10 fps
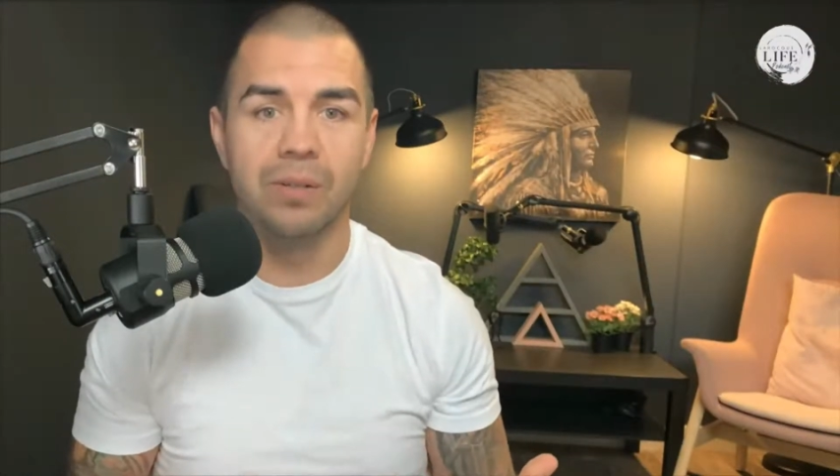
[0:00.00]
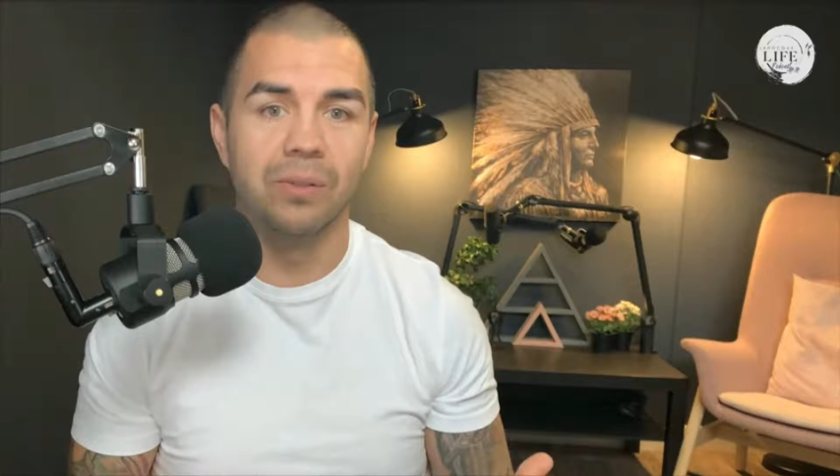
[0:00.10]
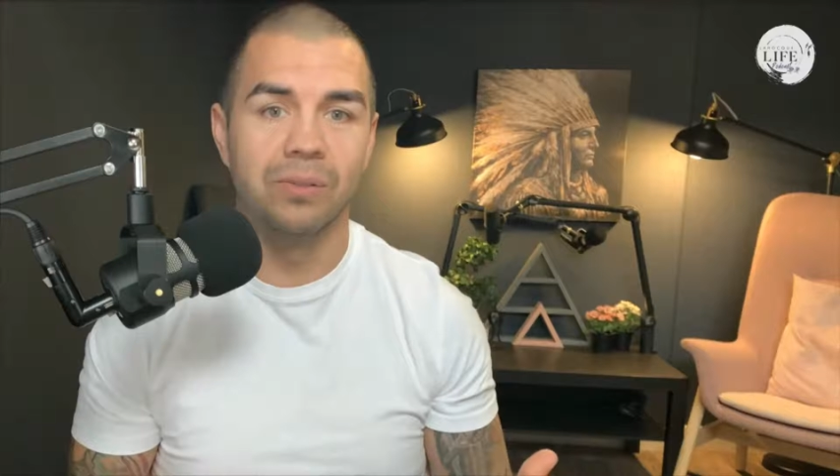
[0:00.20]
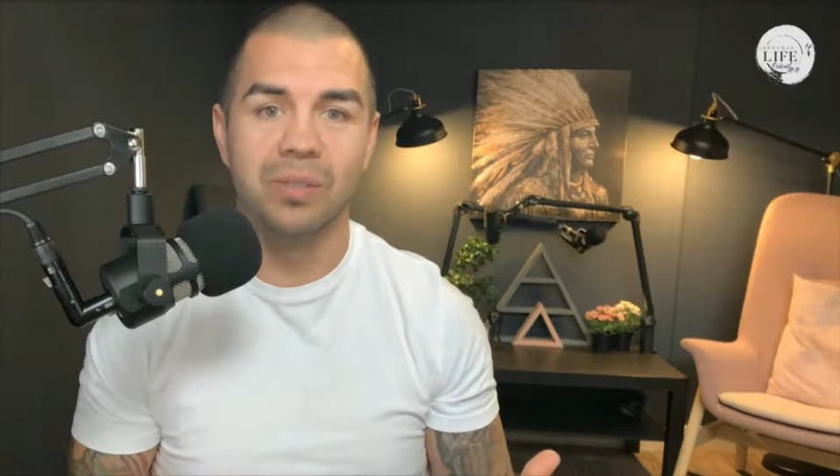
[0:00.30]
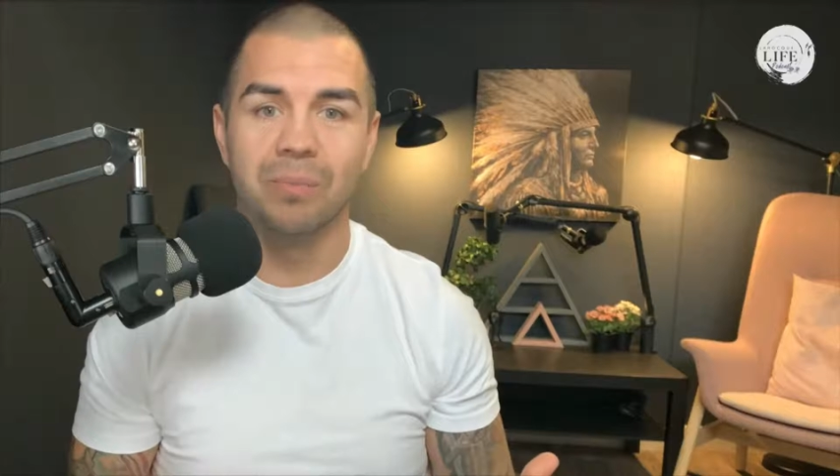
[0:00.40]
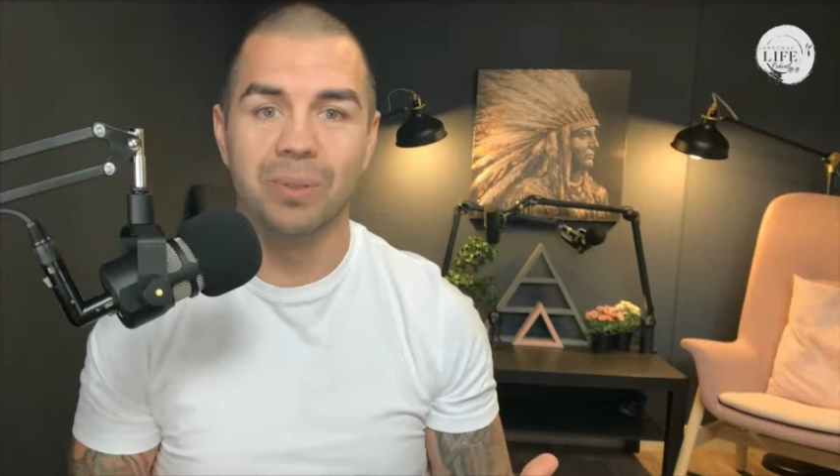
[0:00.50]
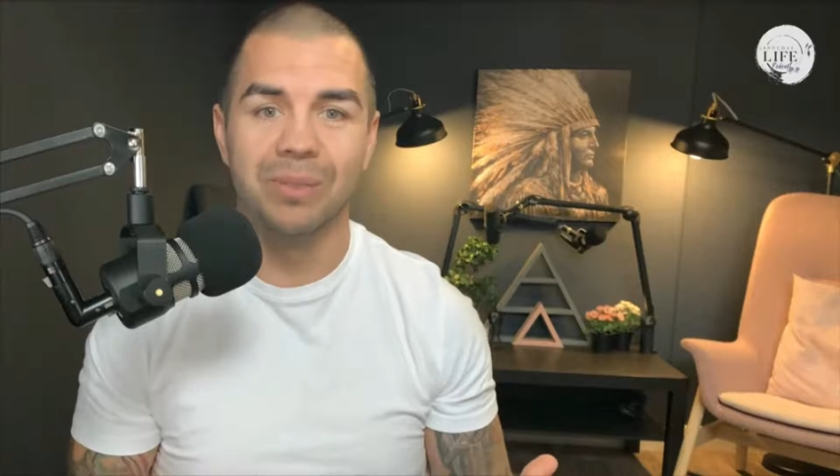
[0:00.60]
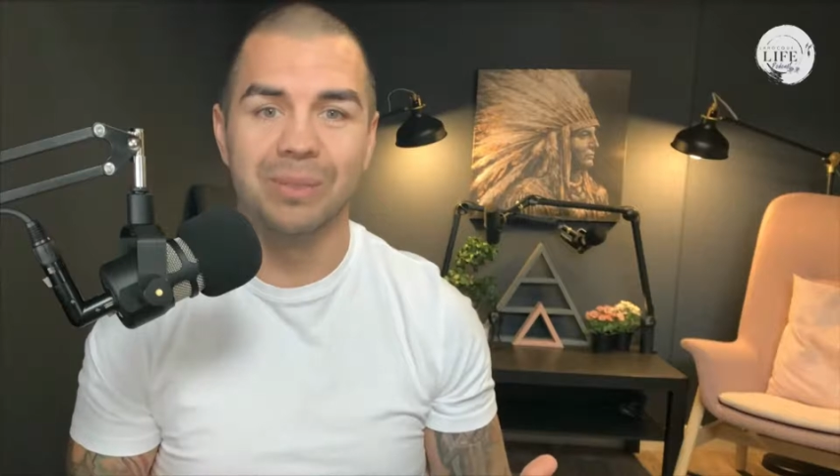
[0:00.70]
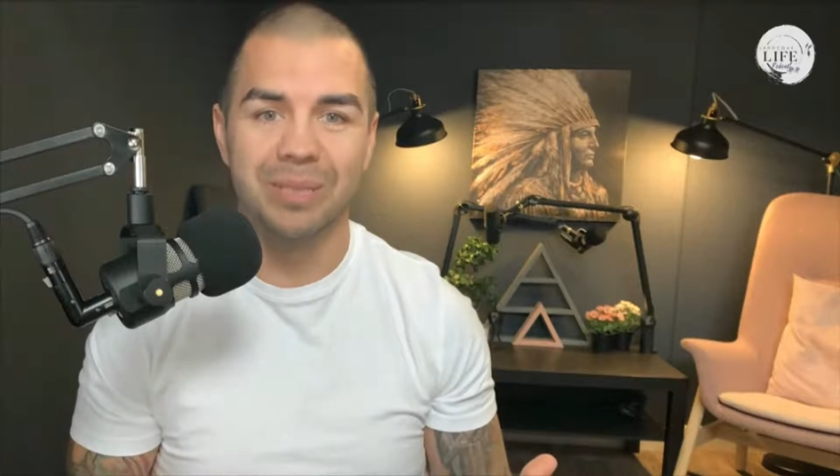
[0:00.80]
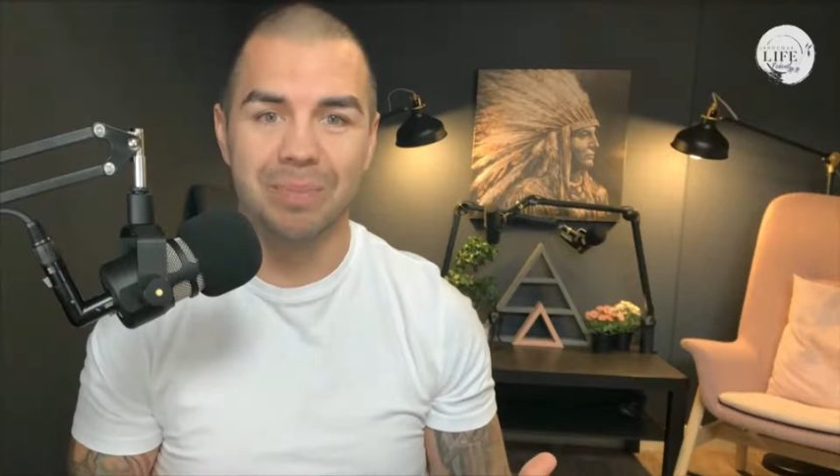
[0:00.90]
know it's all
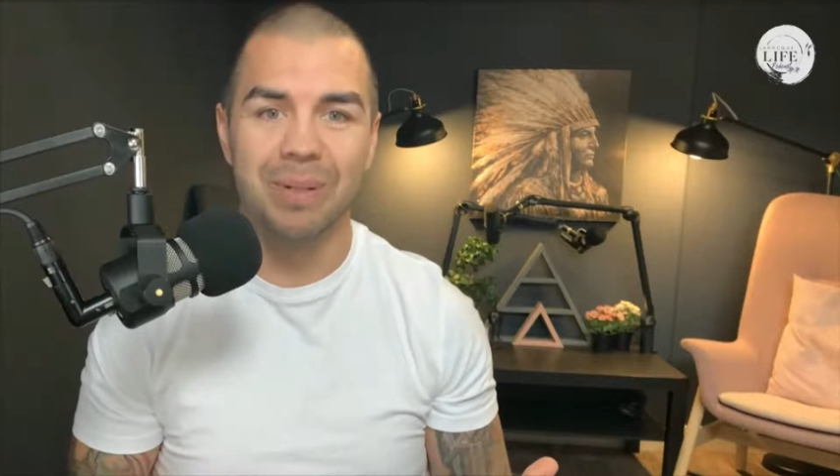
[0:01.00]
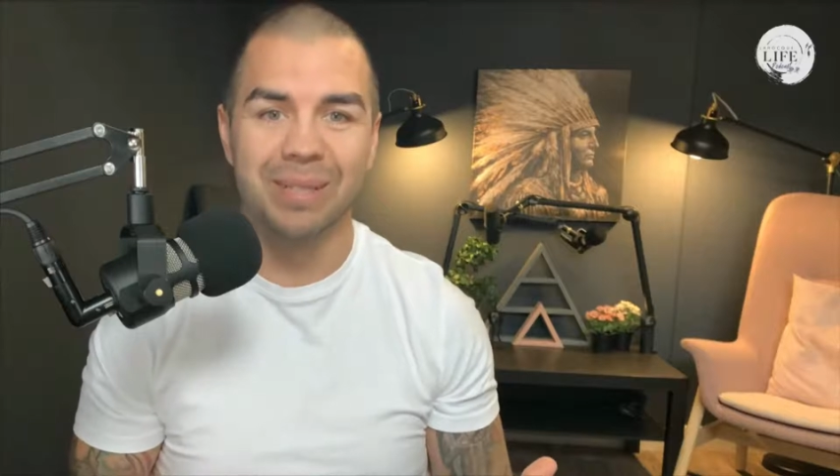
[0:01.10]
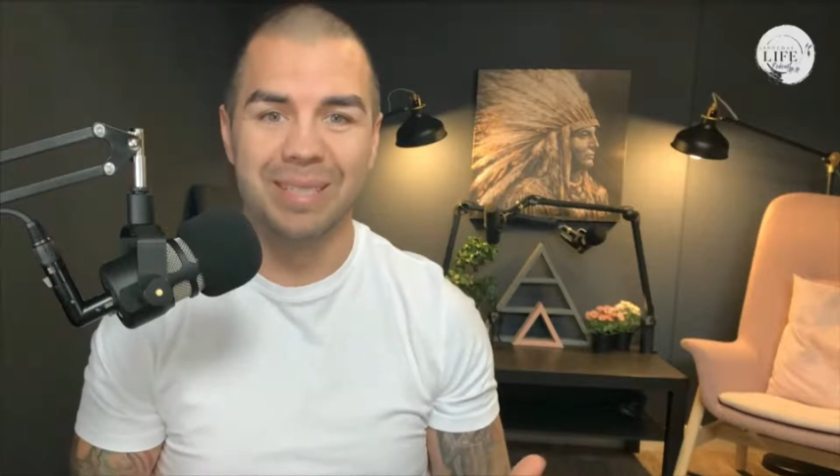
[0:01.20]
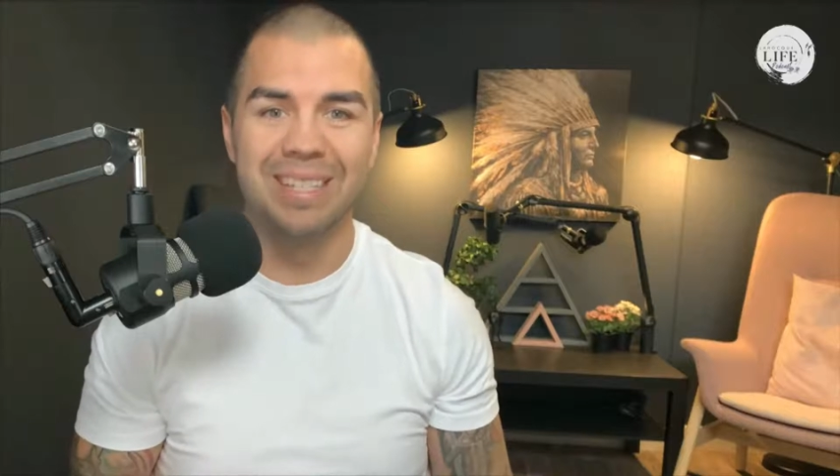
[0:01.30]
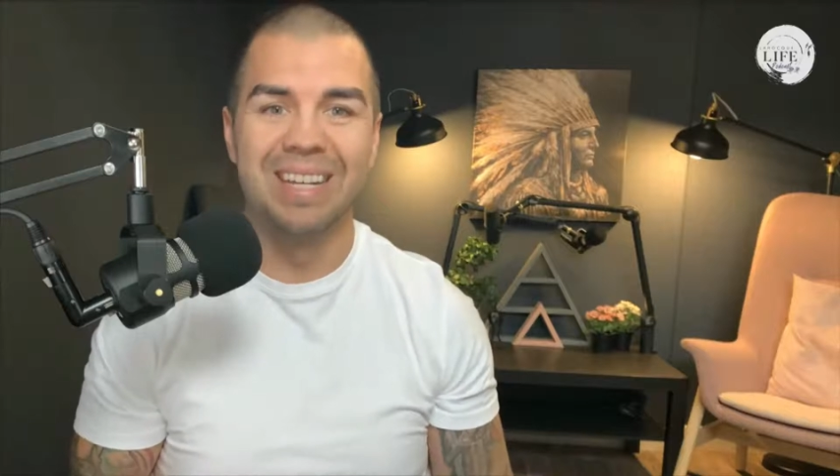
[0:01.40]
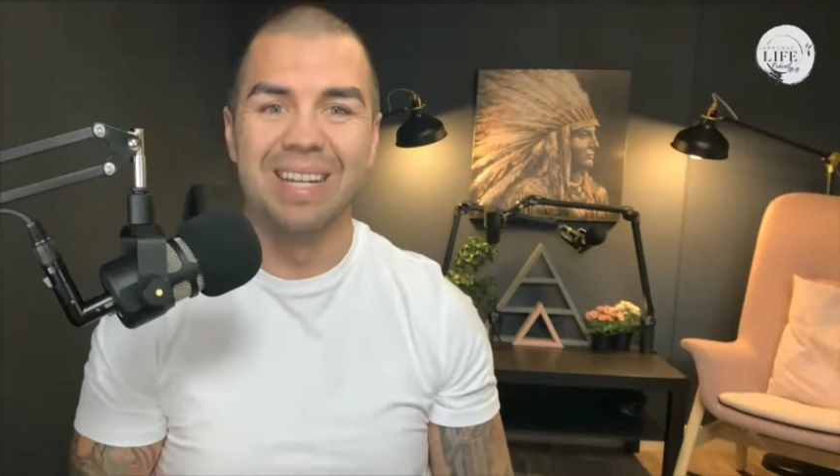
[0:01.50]
personal experience.